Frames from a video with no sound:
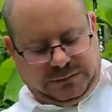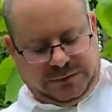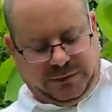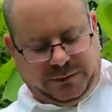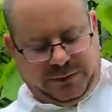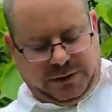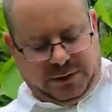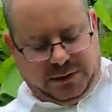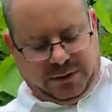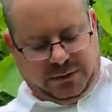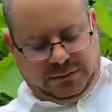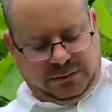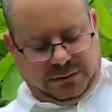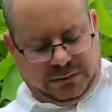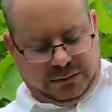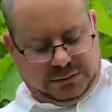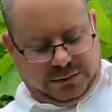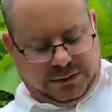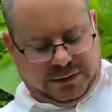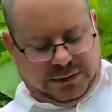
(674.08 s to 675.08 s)
There we go,
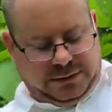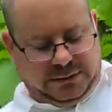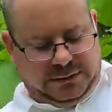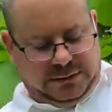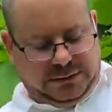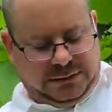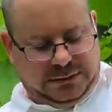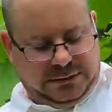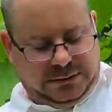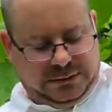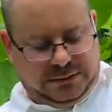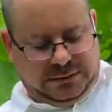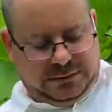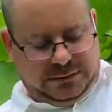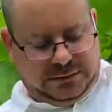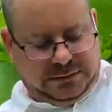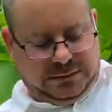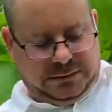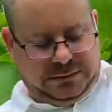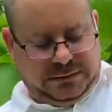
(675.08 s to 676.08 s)
hold on.
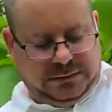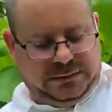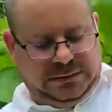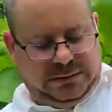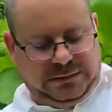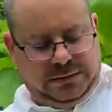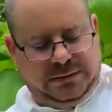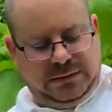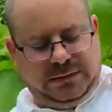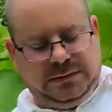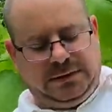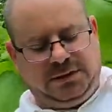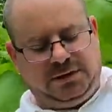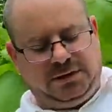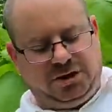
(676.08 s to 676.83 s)
A